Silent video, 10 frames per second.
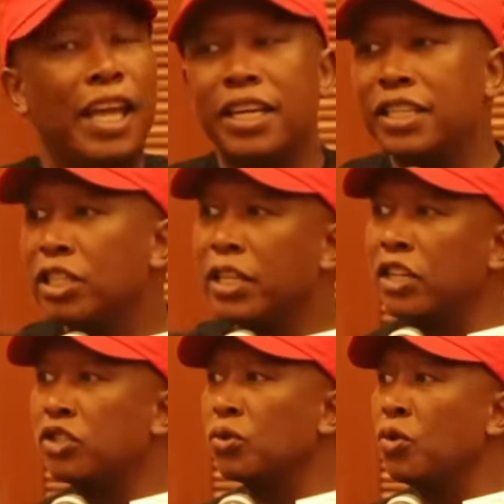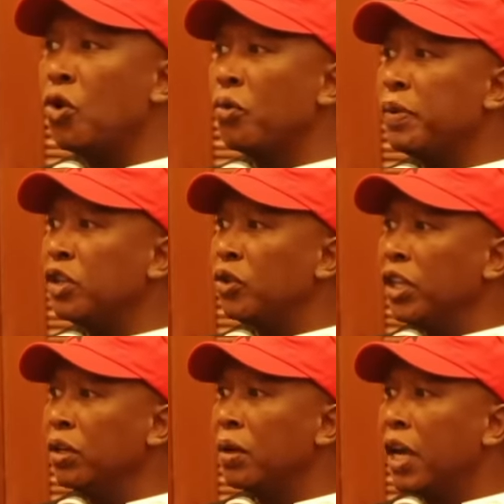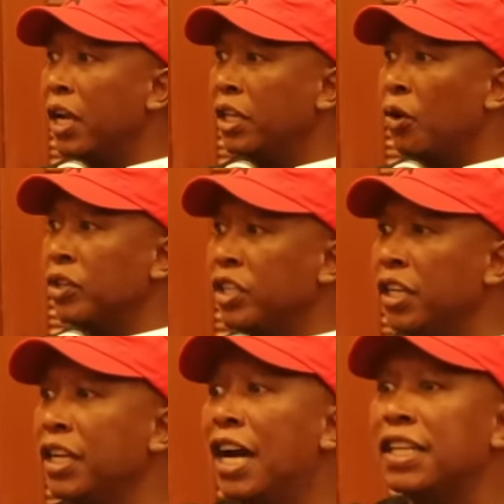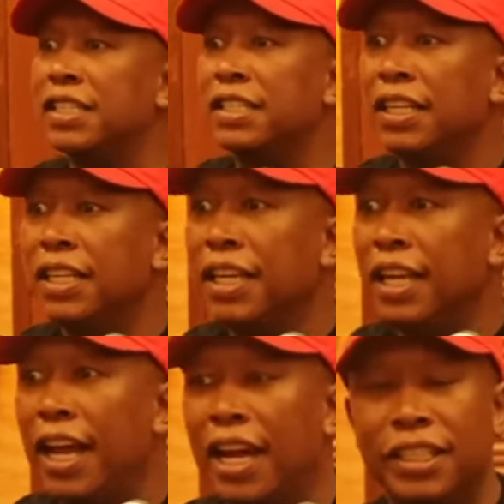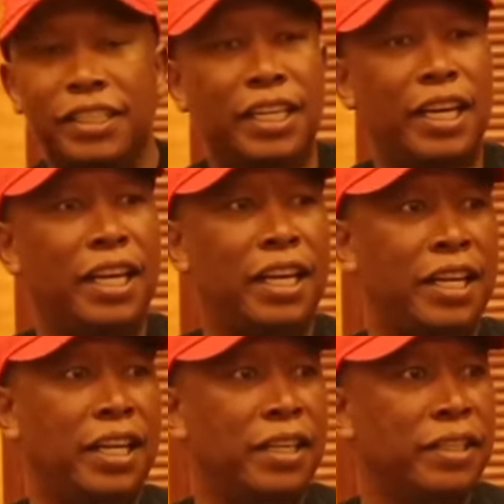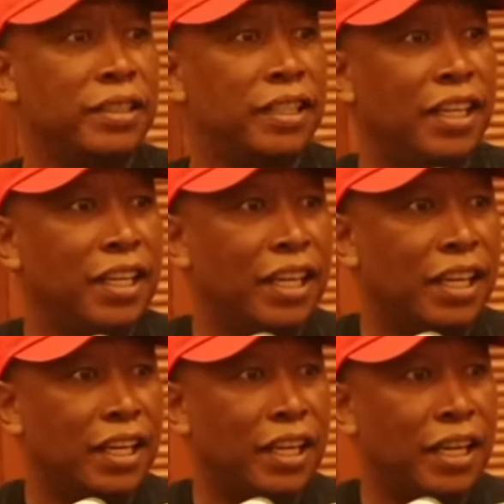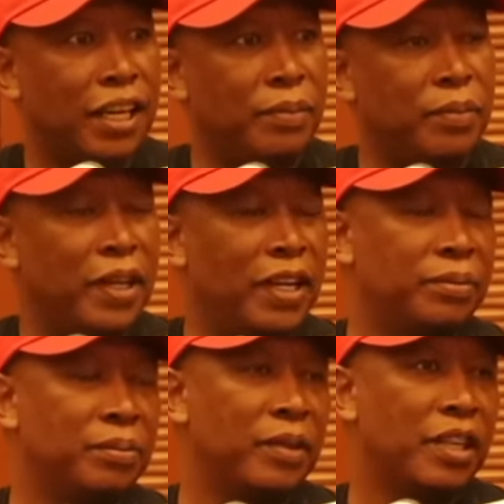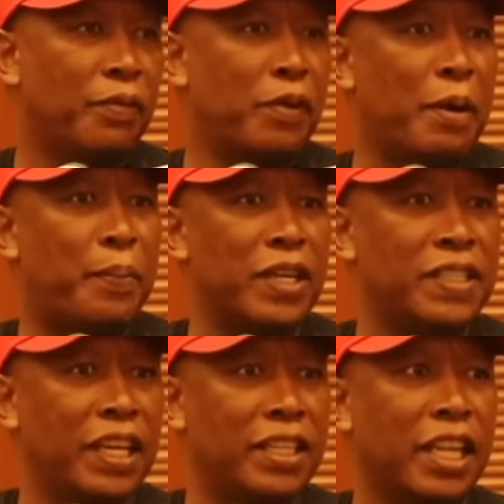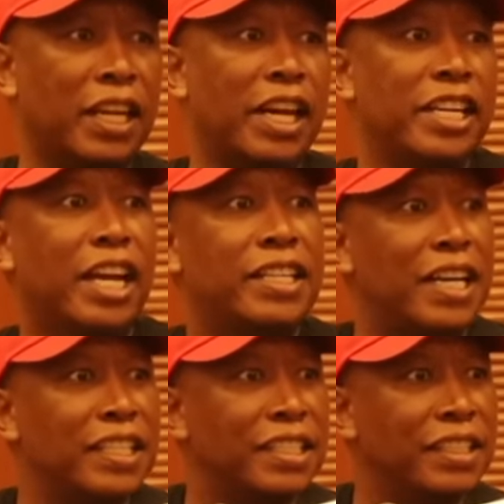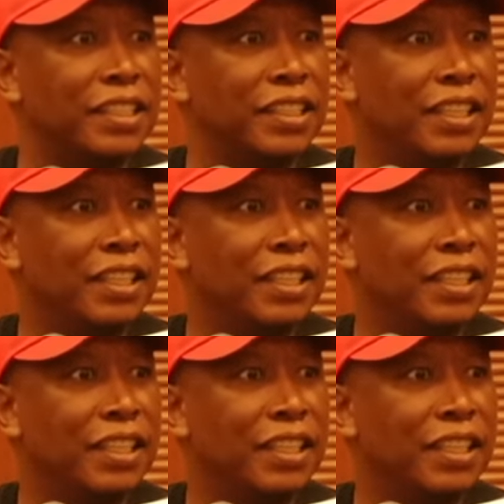it has to go between uh, the Odingas and uh, um, the former president, the Kenyattas.